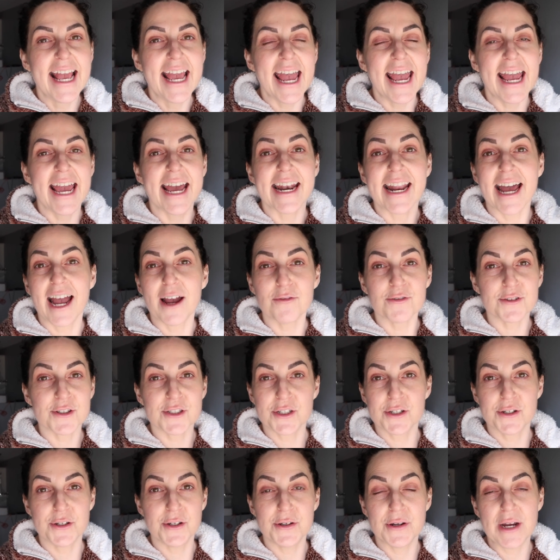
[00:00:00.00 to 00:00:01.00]
and I will
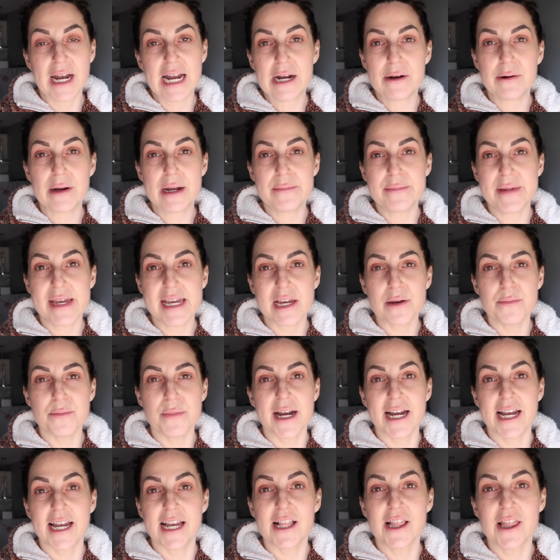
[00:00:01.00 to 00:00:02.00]
show you how I make
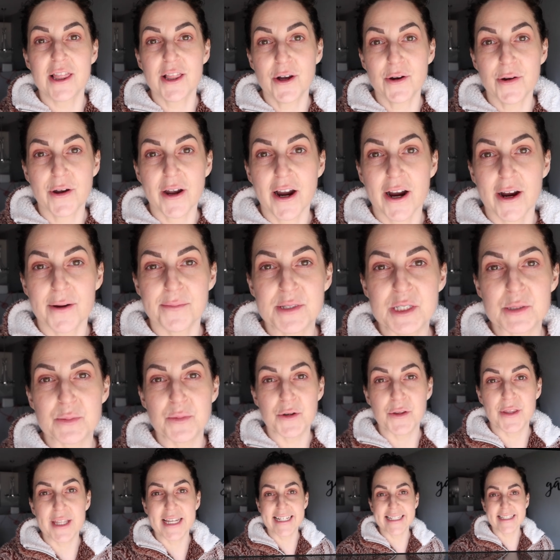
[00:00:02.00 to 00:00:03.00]
my low carb
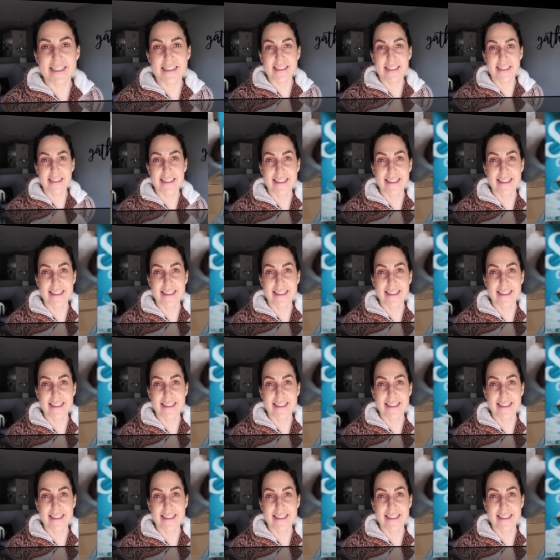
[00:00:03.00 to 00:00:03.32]
smoothies.